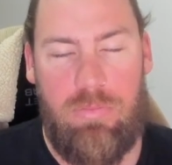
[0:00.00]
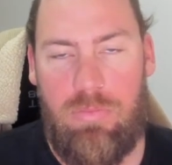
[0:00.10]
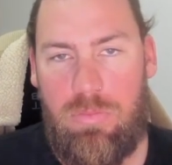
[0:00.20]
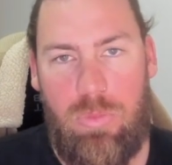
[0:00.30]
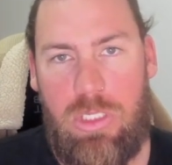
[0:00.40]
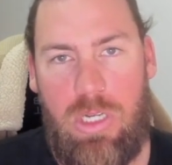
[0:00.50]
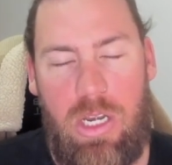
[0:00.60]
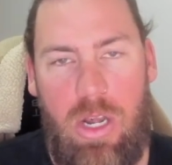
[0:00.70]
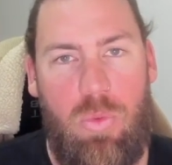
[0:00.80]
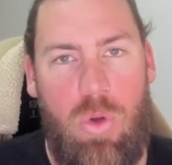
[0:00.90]
which I
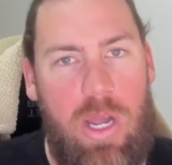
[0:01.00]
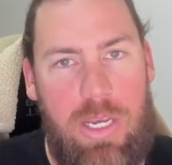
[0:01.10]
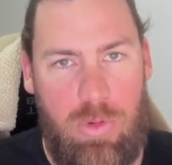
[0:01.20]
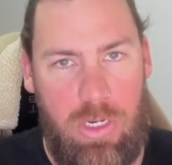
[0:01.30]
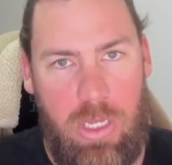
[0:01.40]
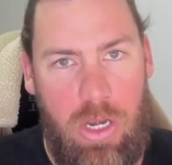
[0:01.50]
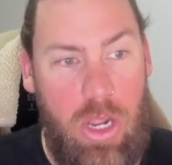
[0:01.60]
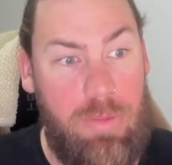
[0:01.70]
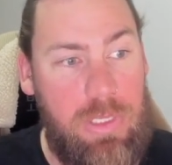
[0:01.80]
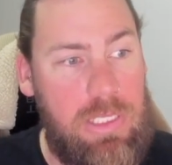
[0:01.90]
don't know why you'd want to go to
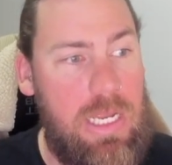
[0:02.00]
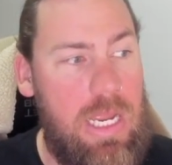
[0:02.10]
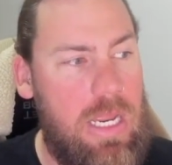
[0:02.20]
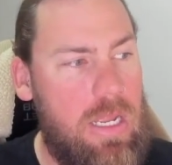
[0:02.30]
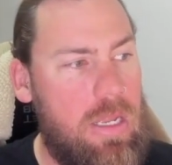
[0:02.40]
OpenSea.